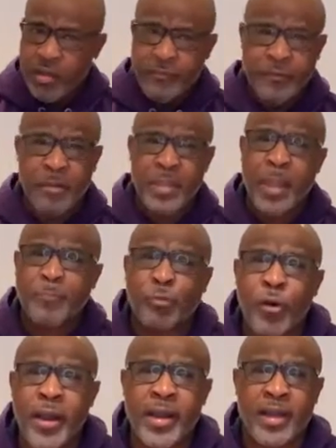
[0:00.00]
from that
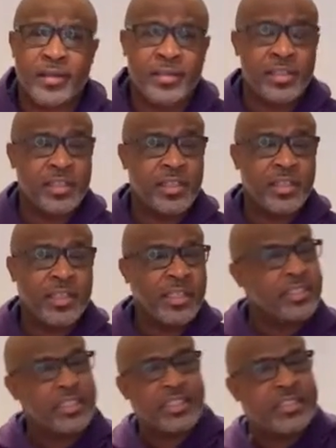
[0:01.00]
prayer.
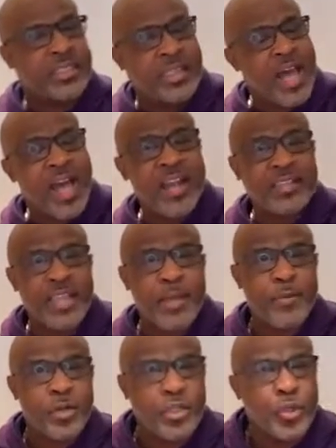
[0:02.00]
He says, God is
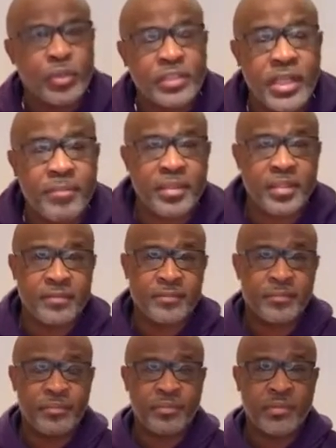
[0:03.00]
able to do something.
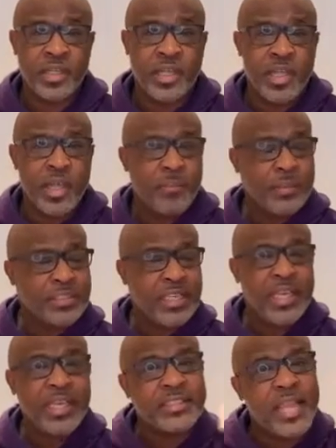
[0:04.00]
But see,
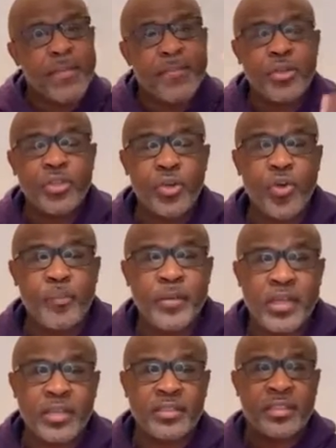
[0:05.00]
he's able to do it
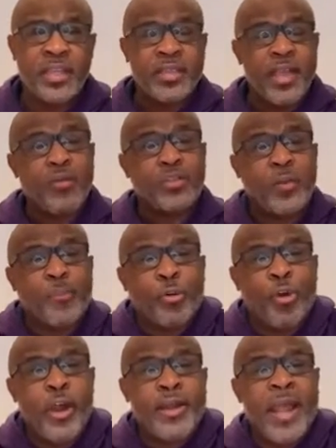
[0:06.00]
because there was a
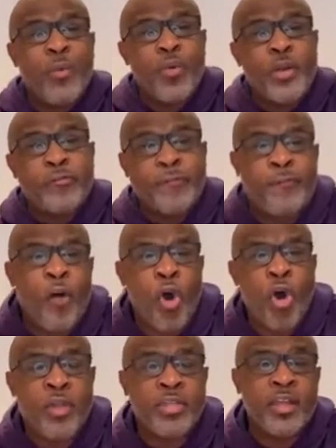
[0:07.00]
prayer that went
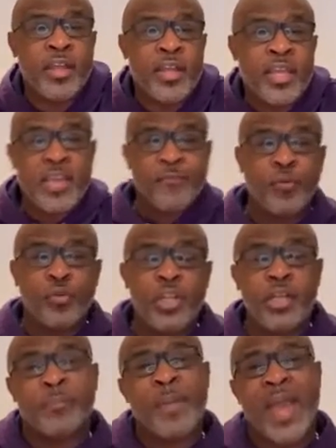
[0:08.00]
forth. If you
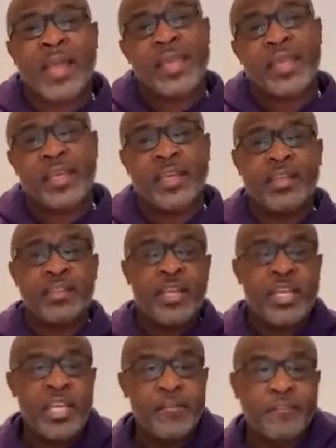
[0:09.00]
look back in
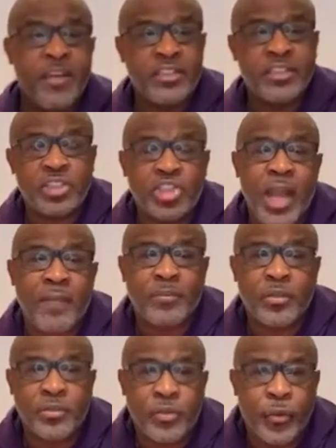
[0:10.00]
Ephesians
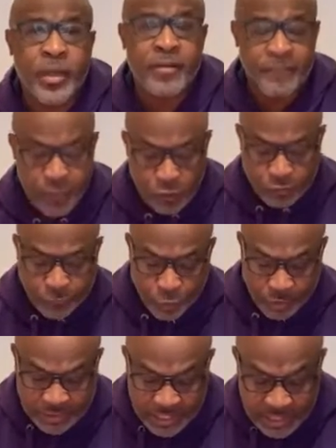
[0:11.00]
chapter 3 and verse
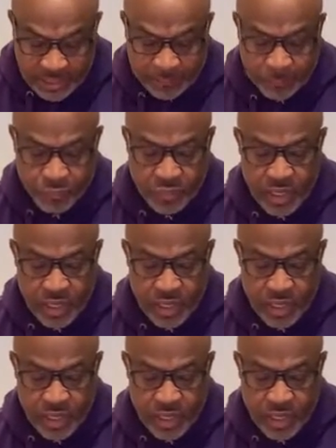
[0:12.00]
14,